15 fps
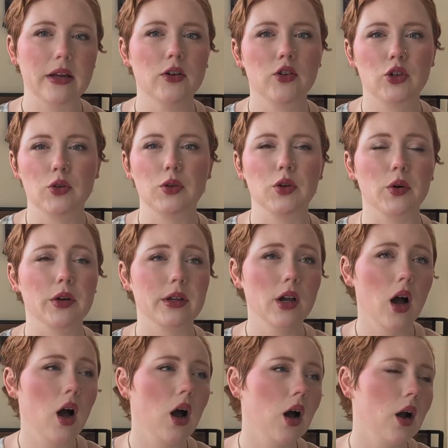into your
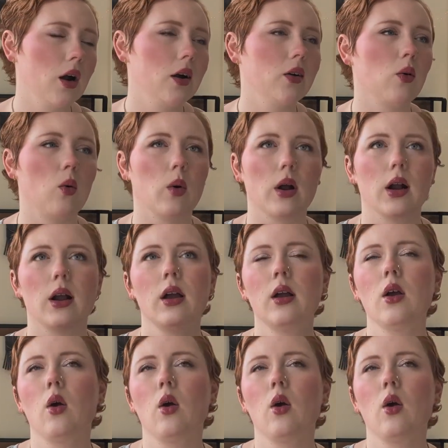yard or